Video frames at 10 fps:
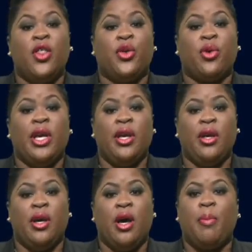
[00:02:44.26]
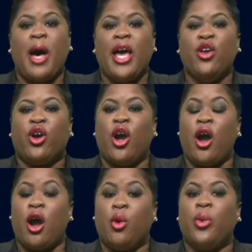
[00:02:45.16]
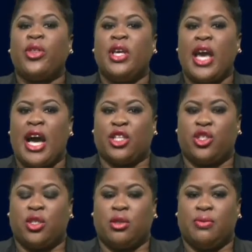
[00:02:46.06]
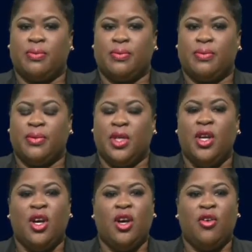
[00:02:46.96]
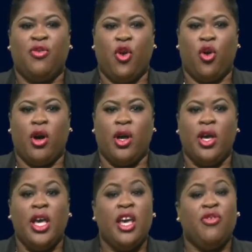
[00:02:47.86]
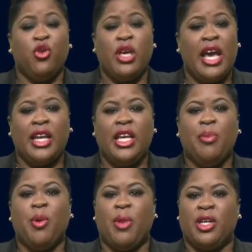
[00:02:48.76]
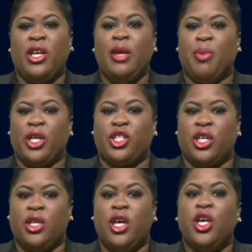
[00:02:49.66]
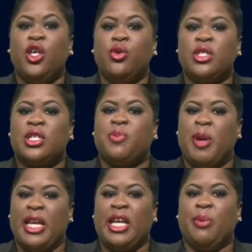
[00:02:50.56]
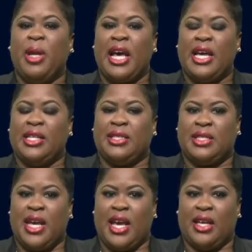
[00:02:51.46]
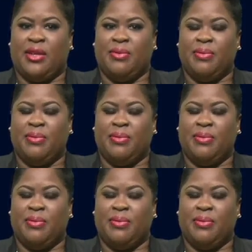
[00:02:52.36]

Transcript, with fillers: Three, buy your car with cash. Four, if you can't keep a monthly budget, use a spending plan instead.